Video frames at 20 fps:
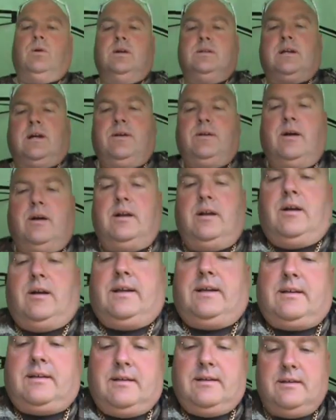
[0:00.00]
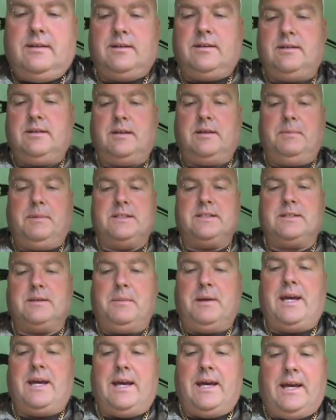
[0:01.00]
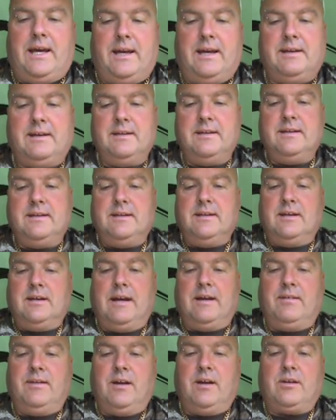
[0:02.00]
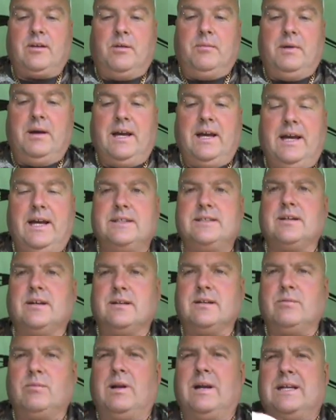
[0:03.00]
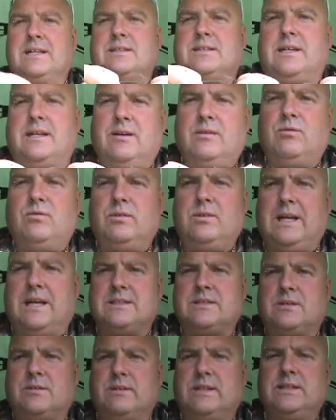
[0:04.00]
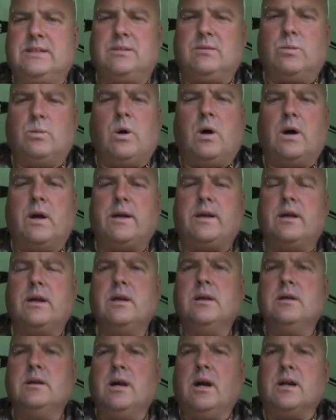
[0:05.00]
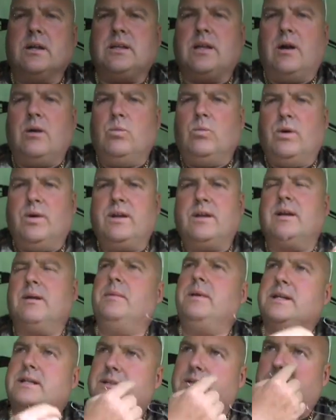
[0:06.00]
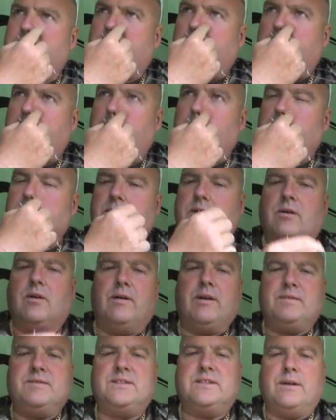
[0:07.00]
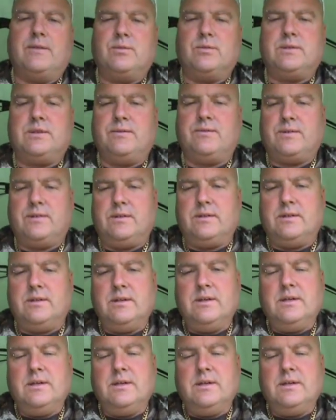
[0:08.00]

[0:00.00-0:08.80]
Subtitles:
don't I like commit to my hair? Haven't I got my hair tied? Well, that's the reason why I don't want to commit to my hair. I've got to have several different